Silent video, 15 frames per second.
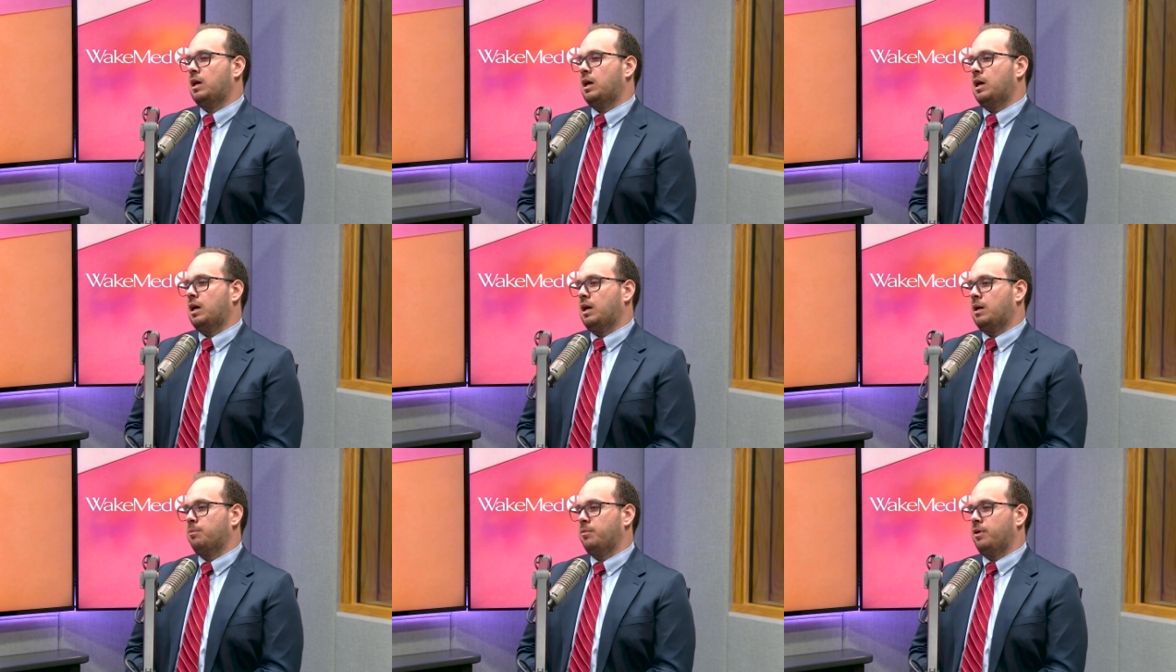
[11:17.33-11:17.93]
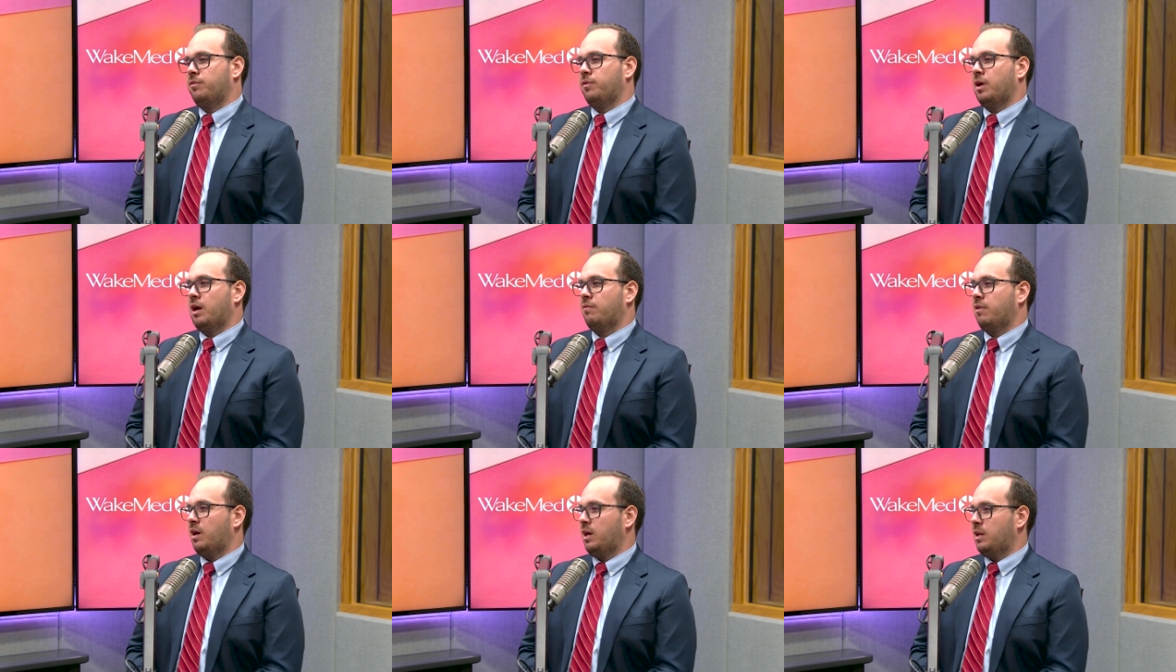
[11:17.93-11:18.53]
If you
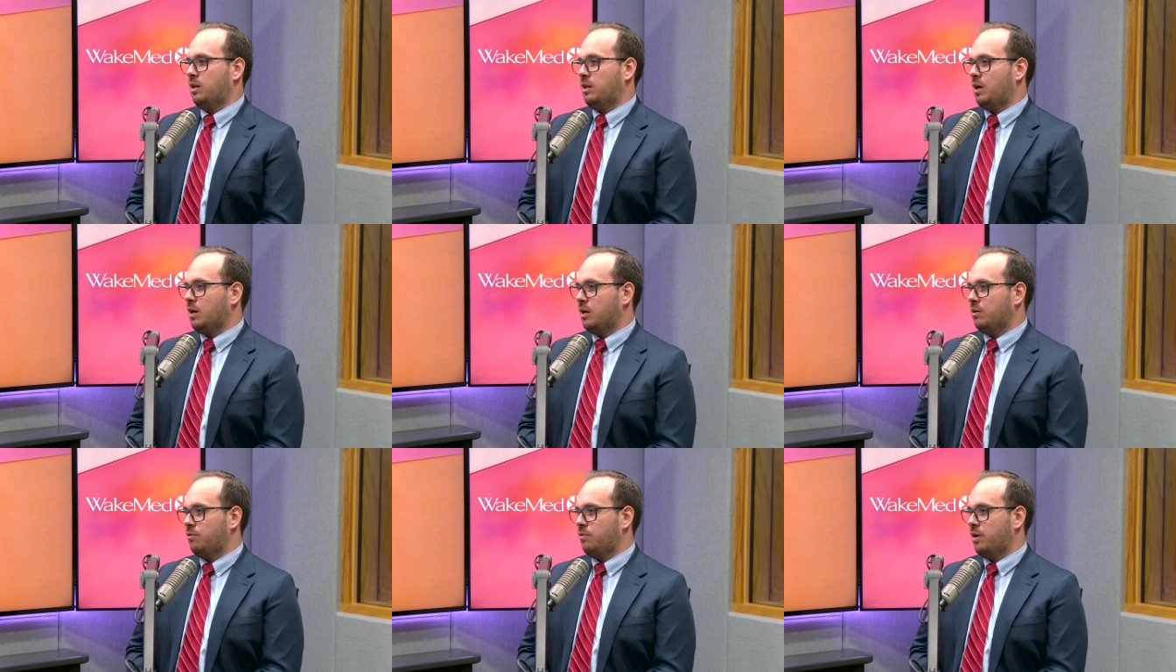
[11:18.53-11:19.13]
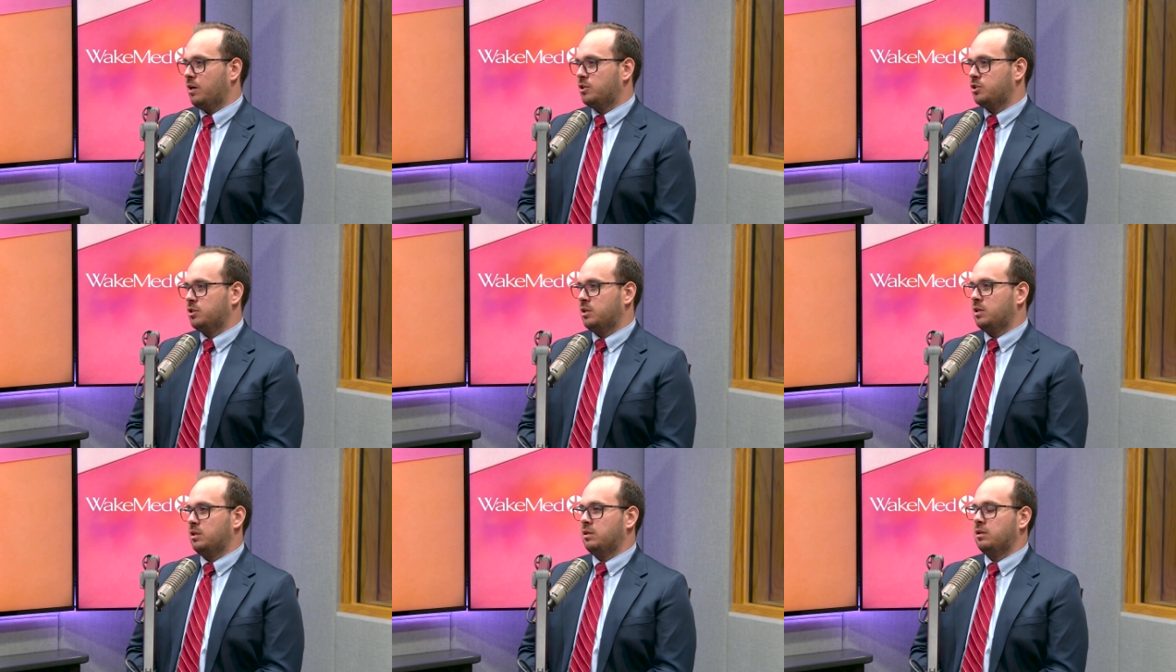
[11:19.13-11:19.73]
have a head and neck
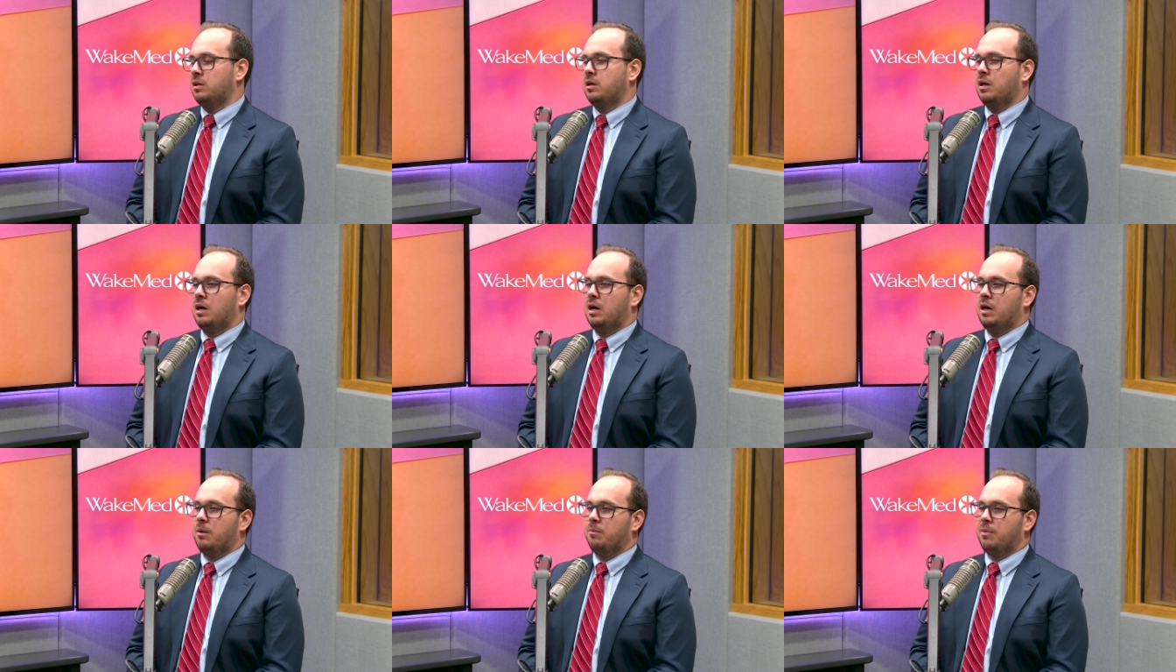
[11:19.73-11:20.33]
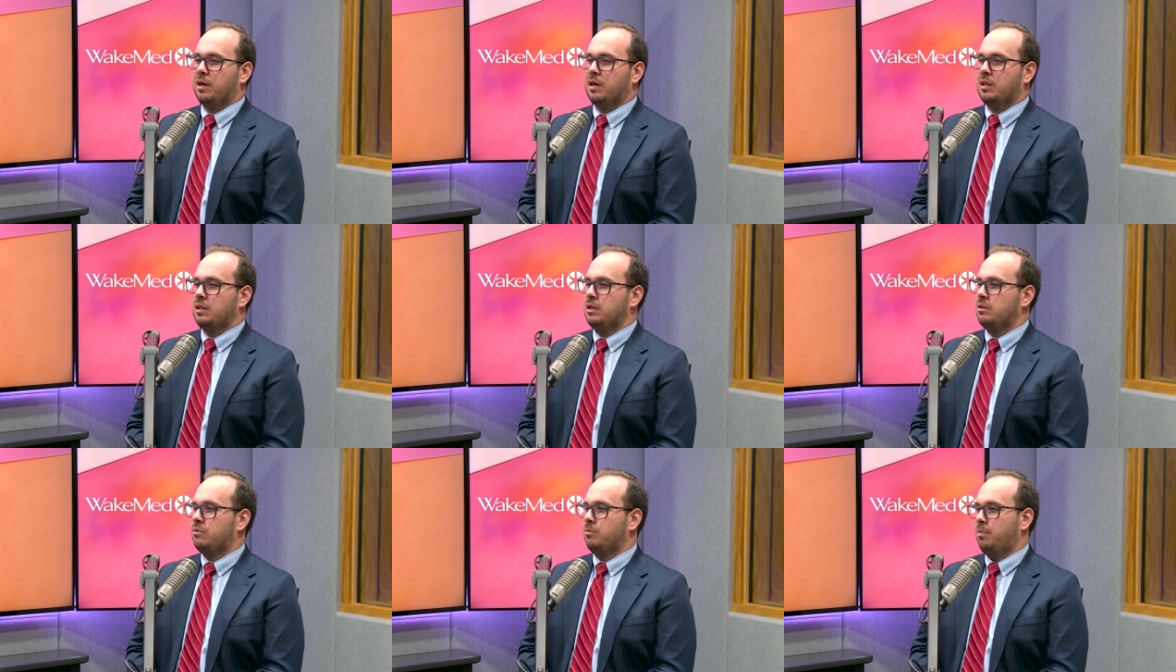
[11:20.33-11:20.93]
infection, that can
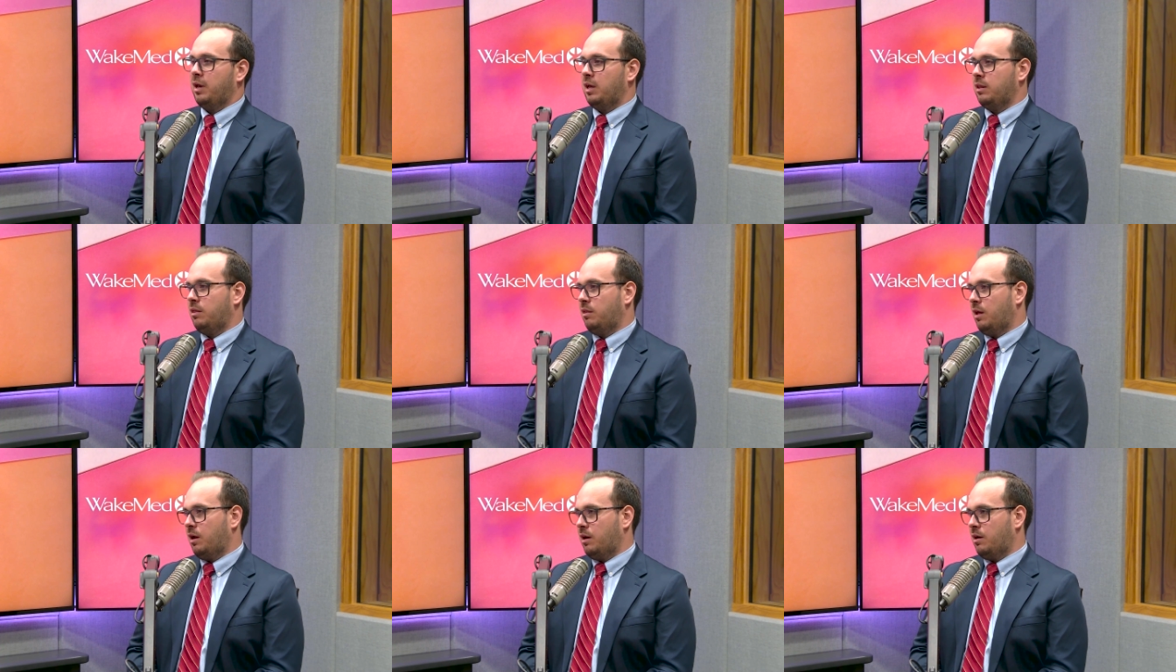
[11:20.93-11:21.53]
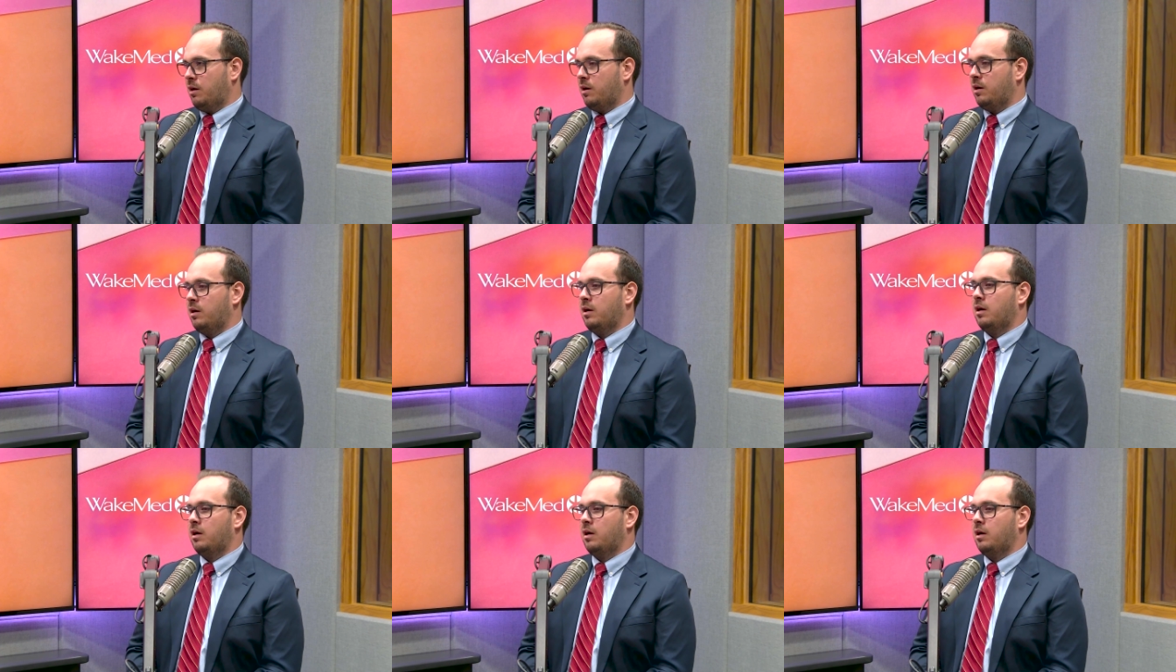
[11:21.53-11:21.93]
lead to pain there.